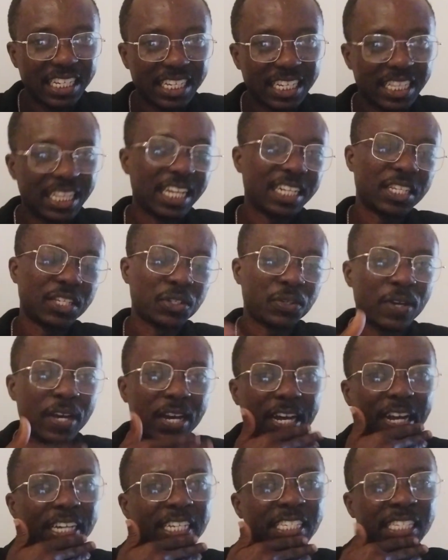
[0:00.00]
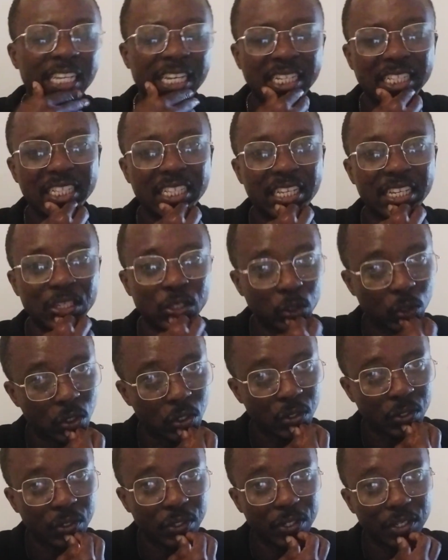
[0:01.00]
That is why I said this
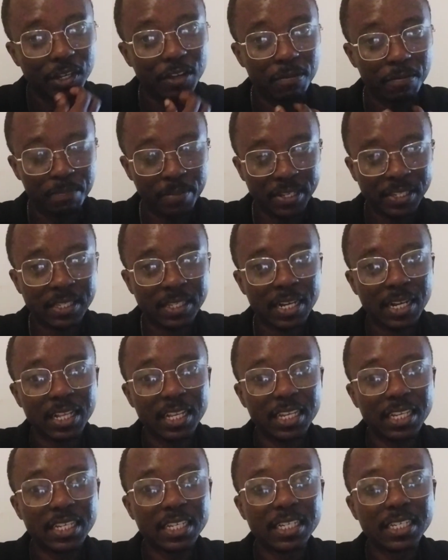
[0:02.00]
song, personally,